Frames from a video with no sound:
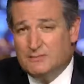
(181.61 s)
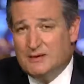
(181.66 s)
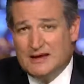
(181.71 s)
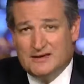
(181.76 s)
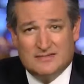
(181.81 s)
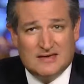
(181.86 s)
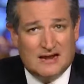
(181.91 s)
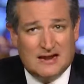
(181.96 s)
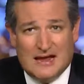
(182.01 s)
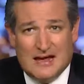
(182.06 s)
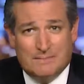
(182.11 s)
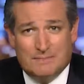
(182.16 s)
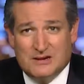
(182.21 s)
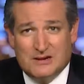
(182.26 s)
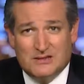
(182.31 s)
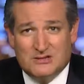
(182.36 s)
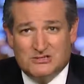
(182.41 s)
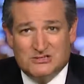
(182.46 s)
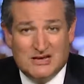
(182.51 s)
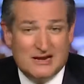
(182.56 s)
to make that
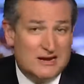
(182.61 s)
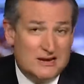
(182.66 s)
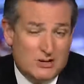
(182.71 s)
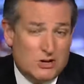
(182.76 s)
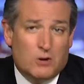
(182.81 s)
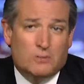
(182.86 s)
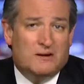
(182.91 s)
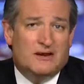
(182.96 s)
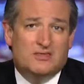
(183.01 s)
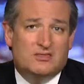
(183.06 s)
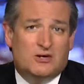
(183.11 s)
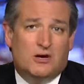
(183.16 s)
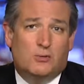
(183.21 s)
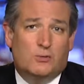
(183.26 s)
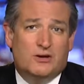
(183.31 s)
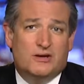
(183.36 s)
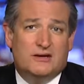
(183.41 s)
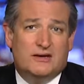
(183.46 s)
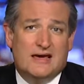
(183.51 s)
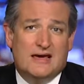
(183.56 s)
happen in the Senate. Nobody
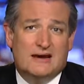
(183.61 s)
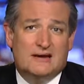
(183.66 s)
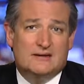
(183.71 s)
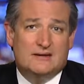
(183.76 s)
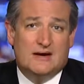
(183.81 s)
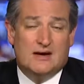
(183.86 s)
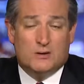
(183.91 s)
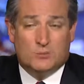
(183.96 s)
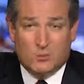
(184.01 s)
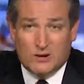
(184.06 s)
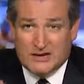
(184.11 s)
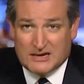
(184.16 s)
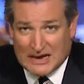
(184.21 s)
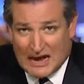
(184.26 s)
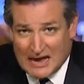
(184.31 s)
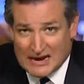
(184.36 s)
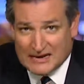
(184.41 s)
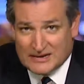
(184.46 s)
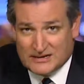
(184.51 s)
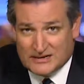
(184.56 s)
thought we'd get it done. We
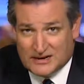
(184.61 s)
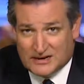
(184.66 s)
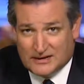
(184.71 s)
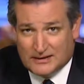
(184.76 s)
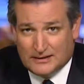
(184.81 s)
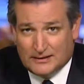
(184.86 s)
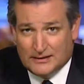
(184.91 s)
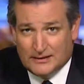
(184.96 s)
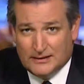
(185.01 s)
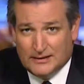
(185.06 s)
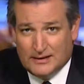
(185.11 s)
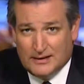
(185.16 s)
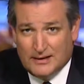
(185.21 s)
got it done.